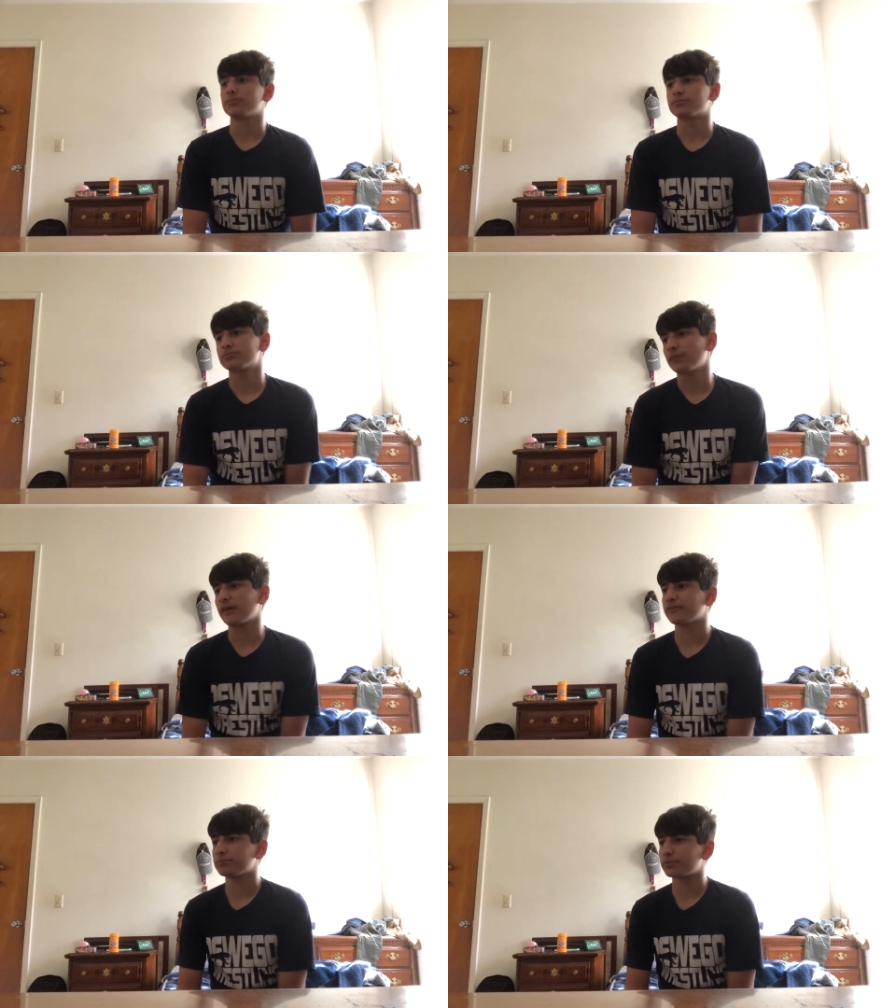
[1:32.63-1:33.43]
My
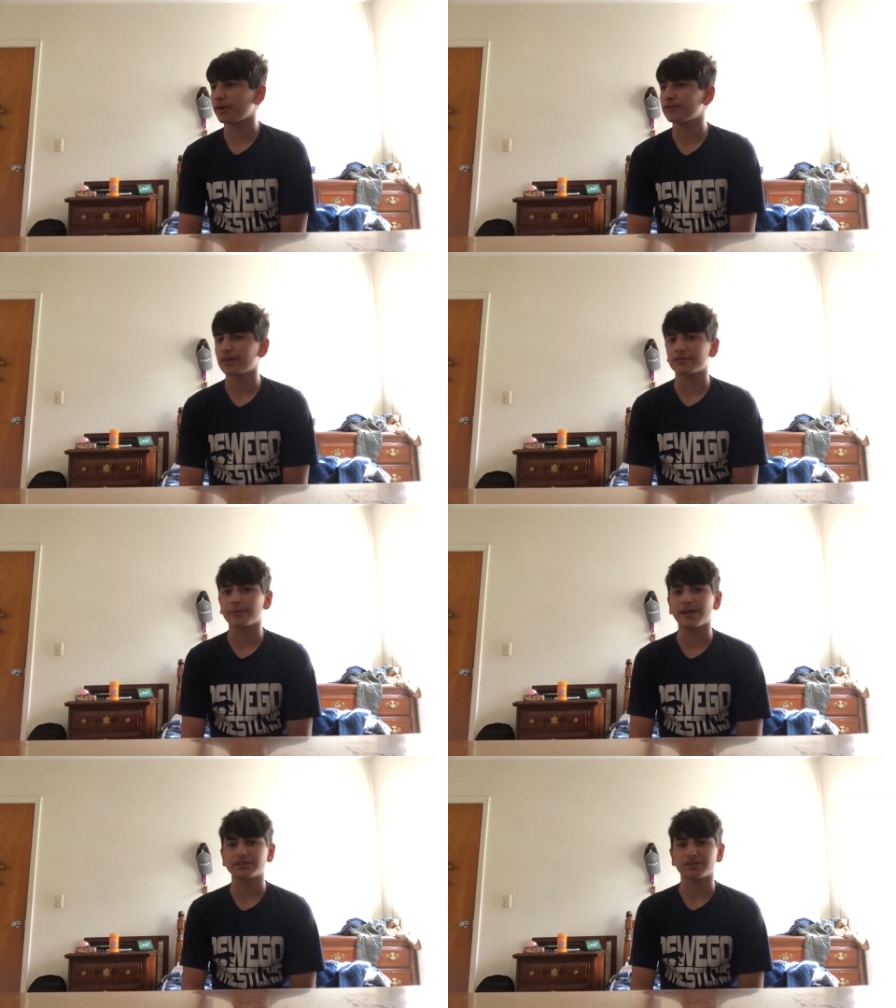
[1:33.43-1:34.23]
previous
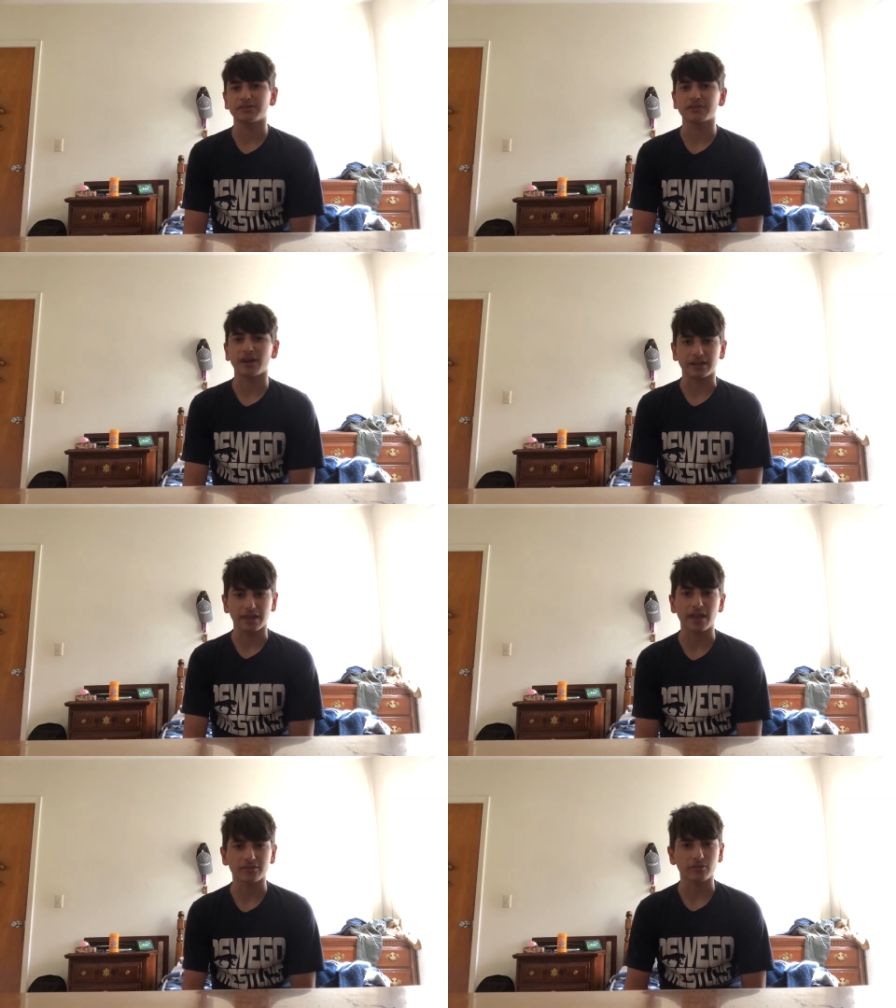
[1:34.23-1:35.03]
matches got
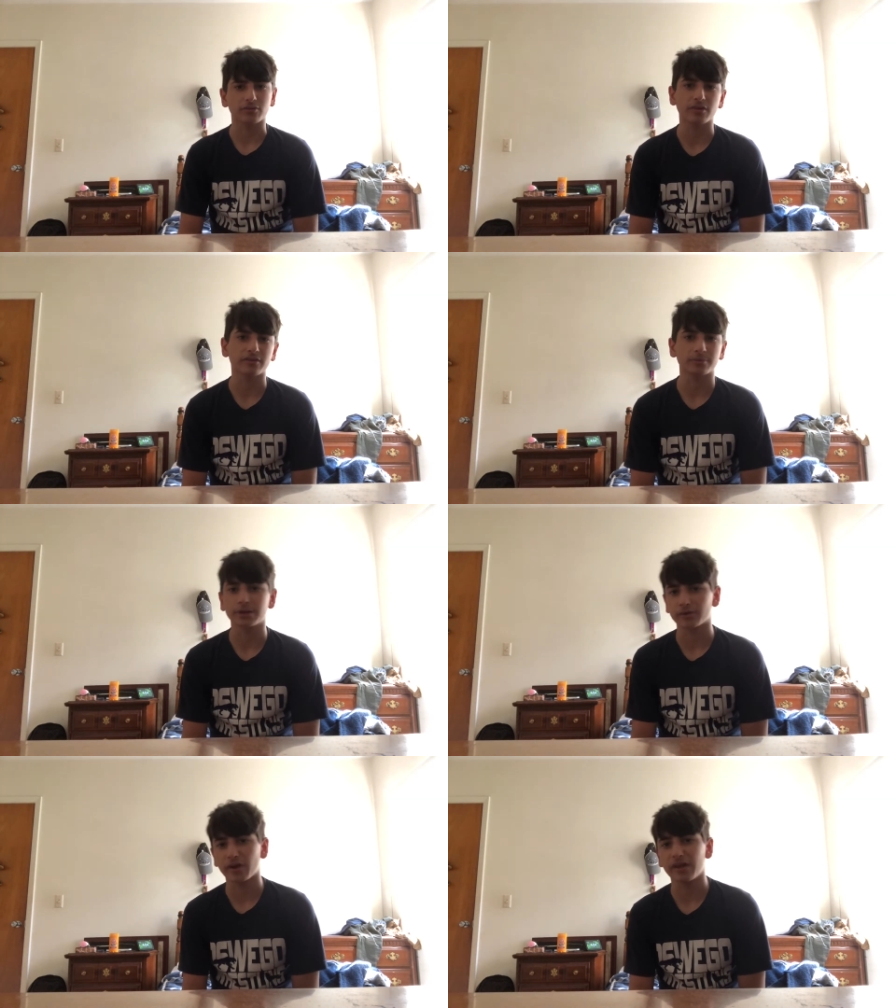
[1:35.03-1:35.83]
canceled because of my
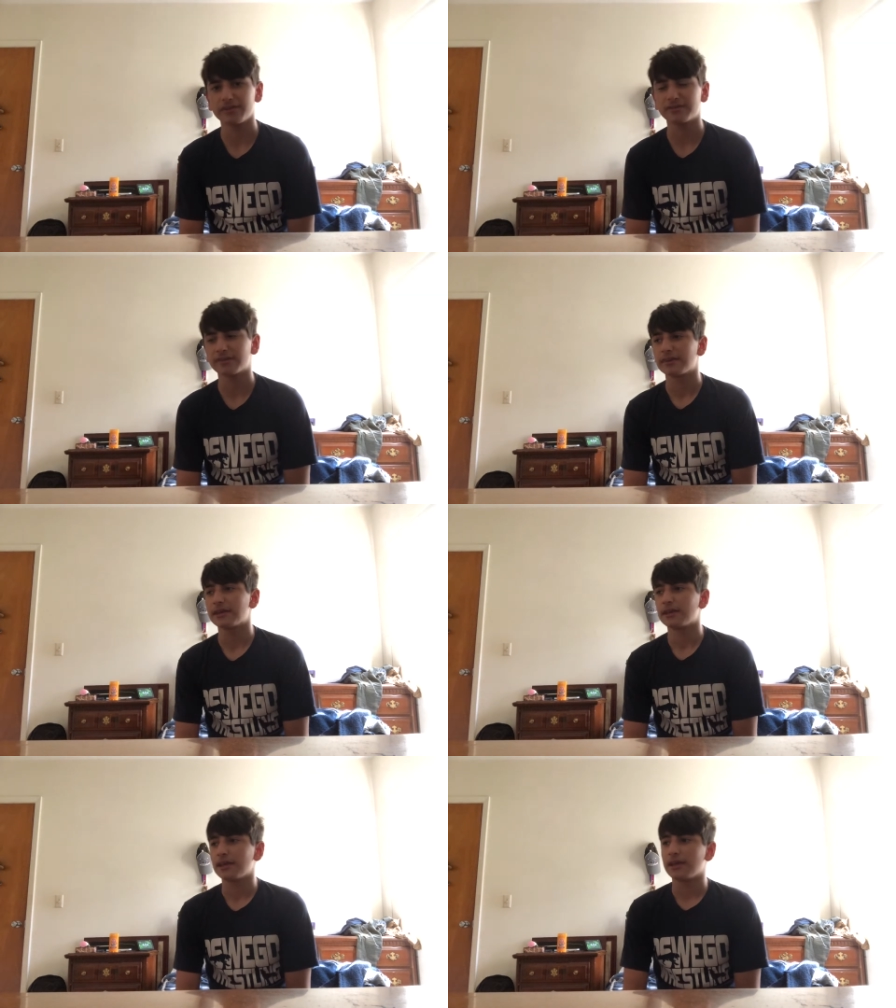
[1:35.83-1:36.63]
grades,
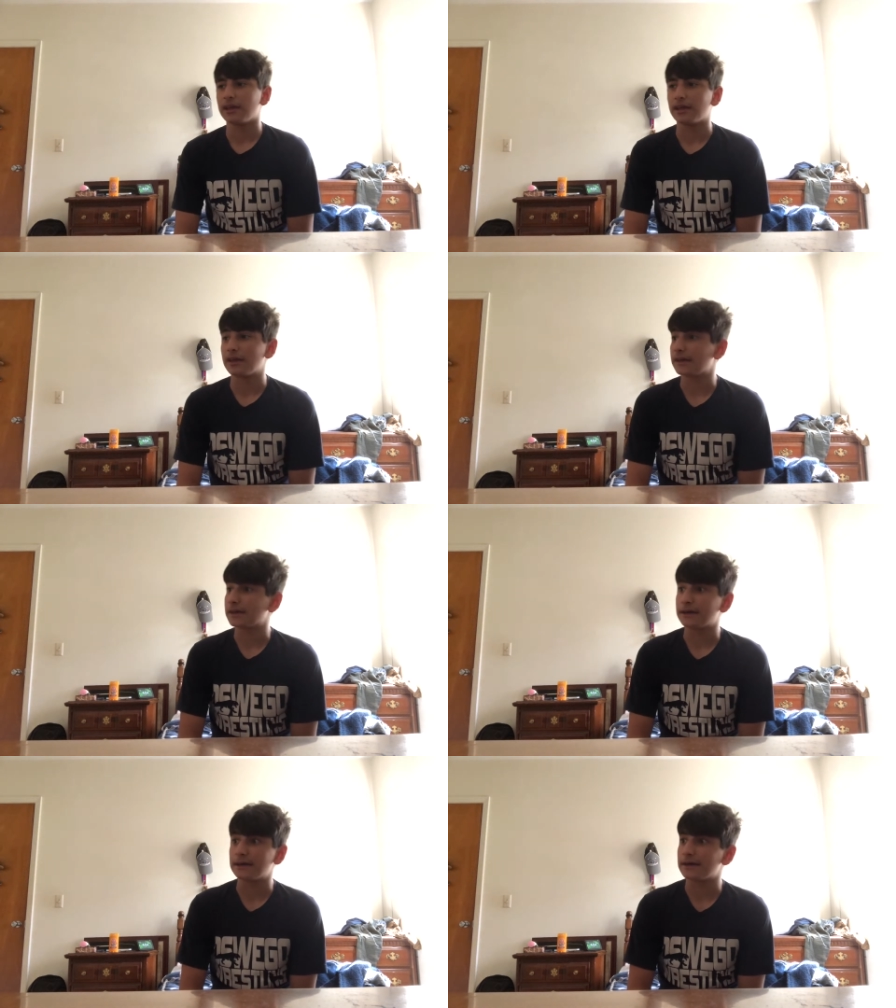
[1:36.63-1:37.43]
and
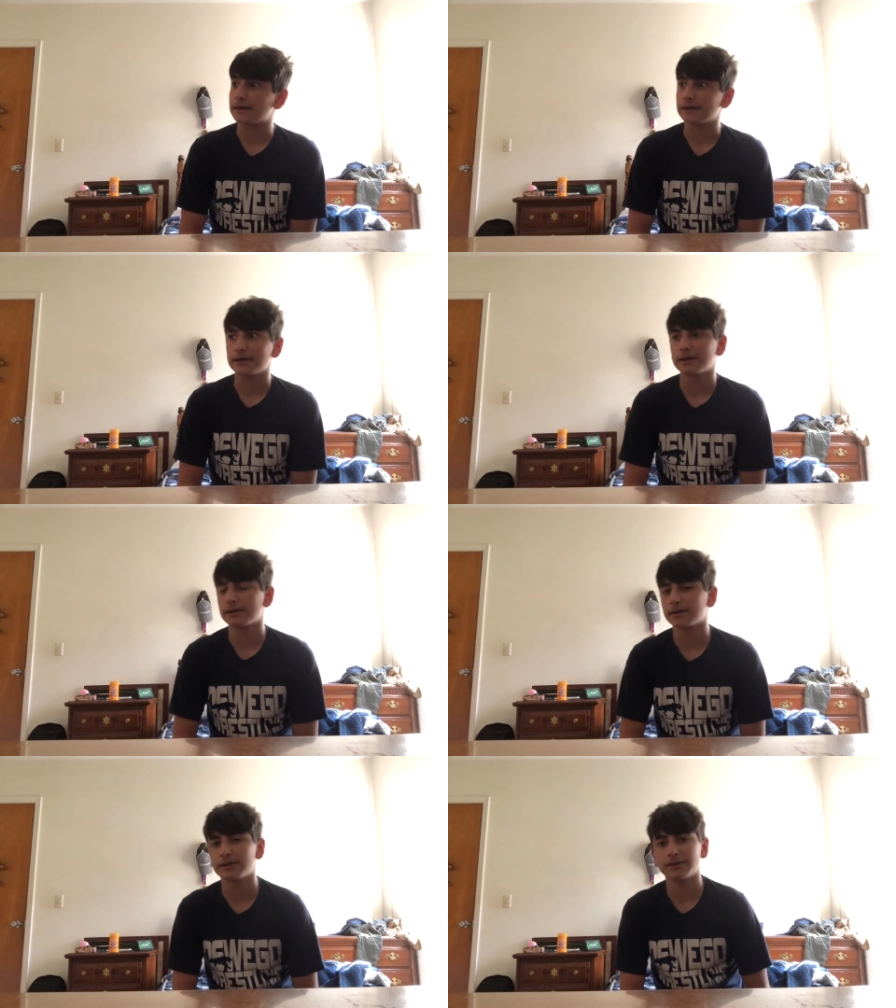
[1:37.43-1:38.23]

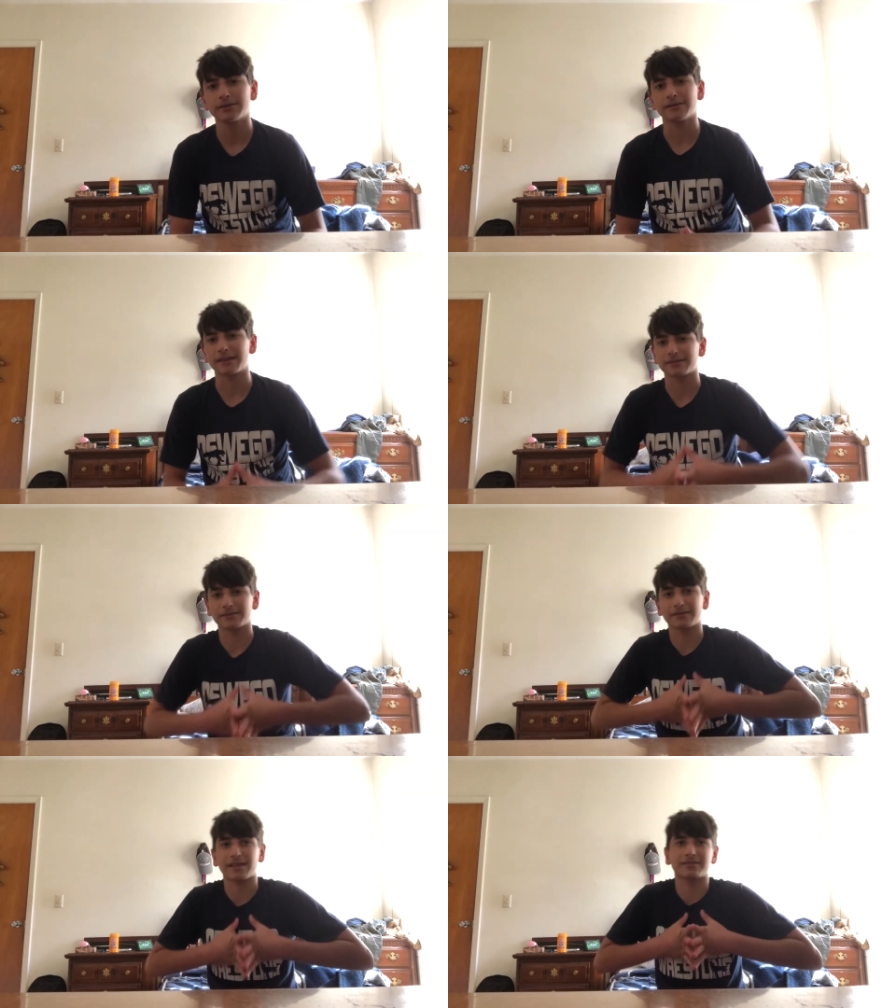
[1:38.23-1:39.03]
that's
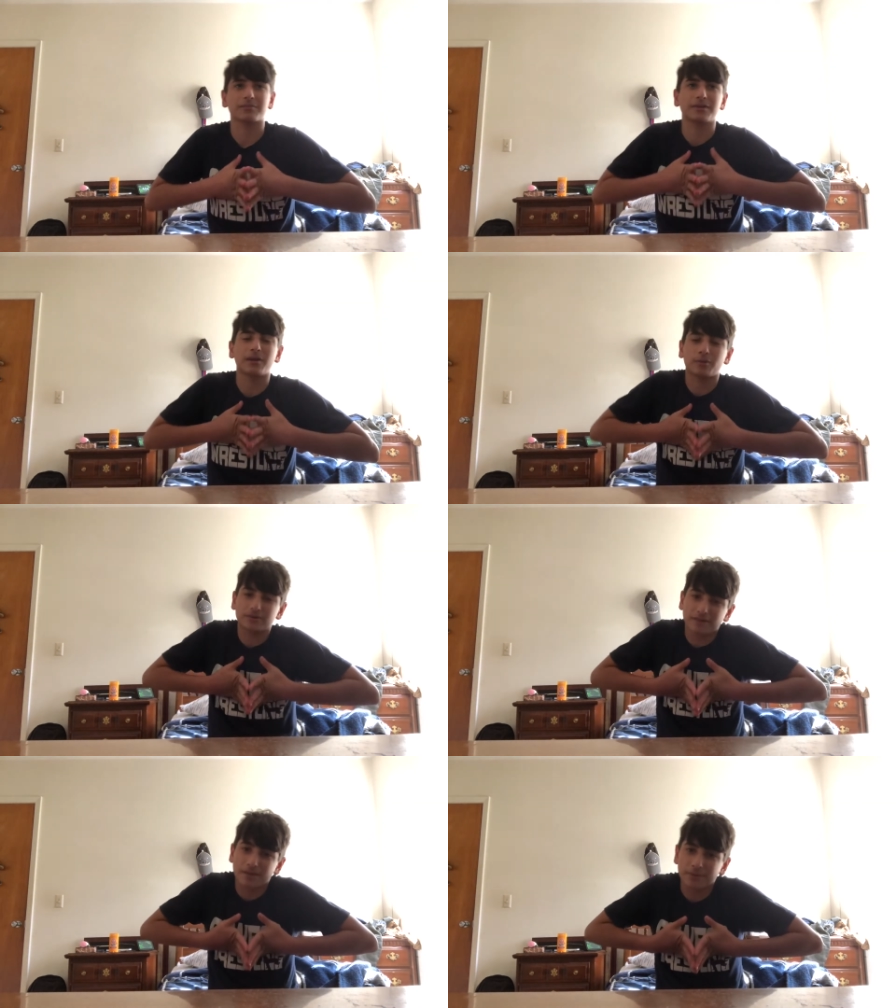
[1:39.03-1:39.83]
not something I want to
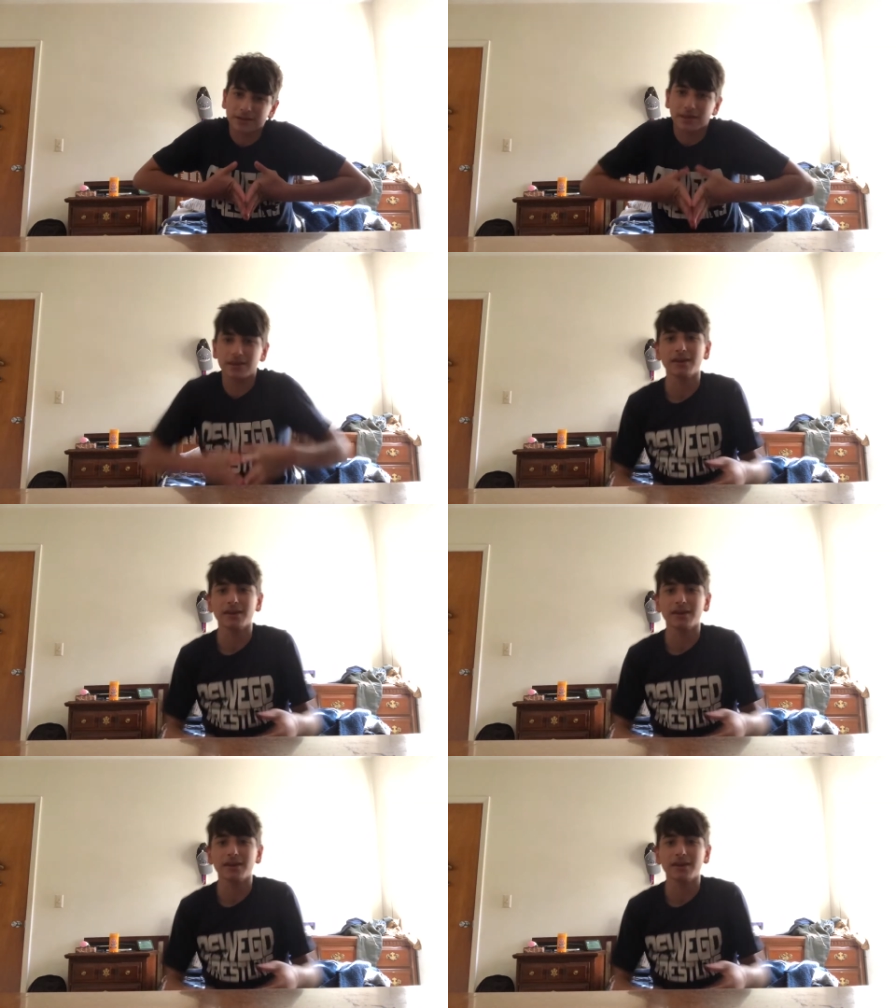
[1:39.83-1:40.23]
happen again.